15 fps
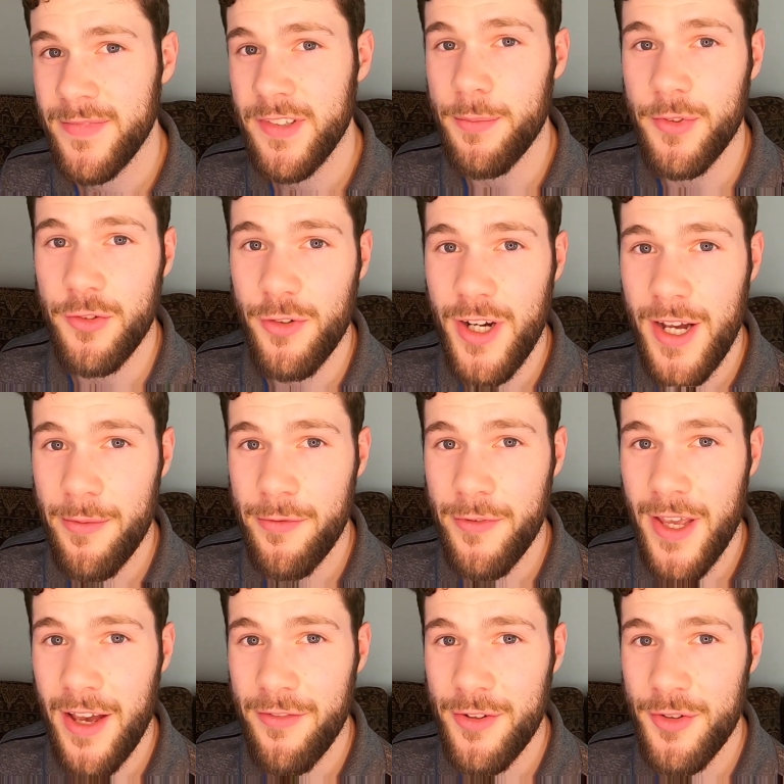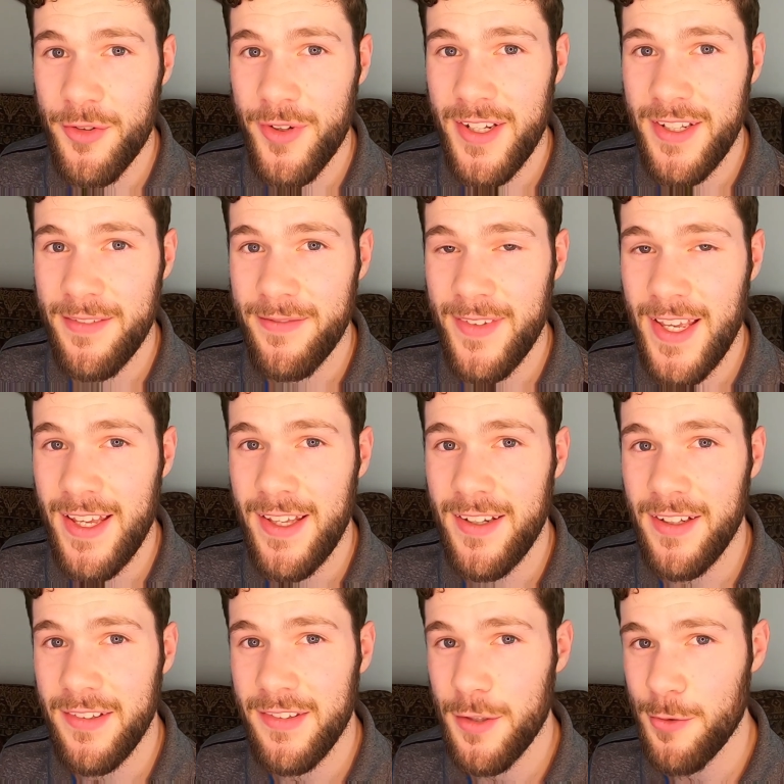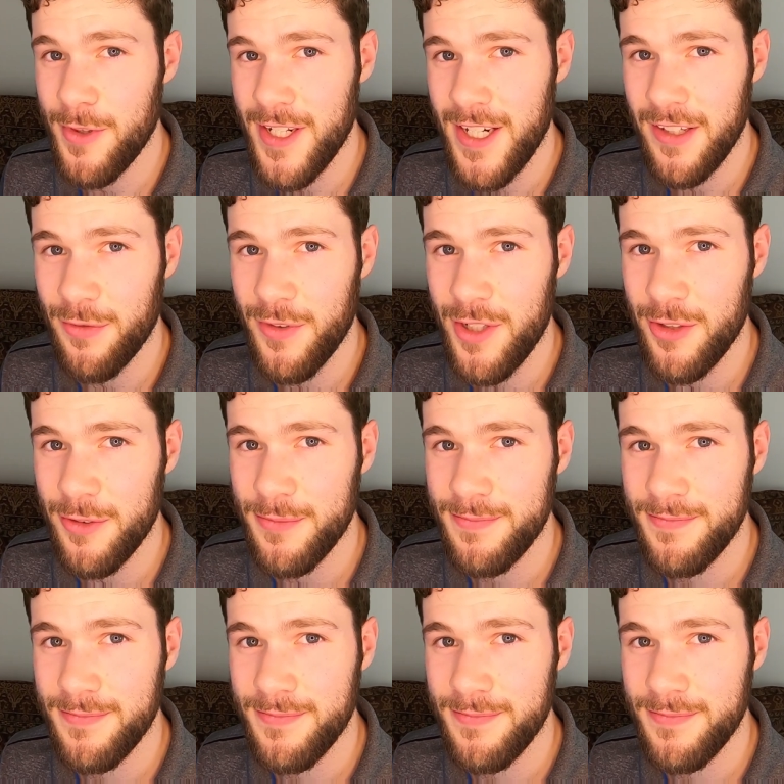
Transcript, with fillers: subscribe if you haven't already, and I'll see you in the next video.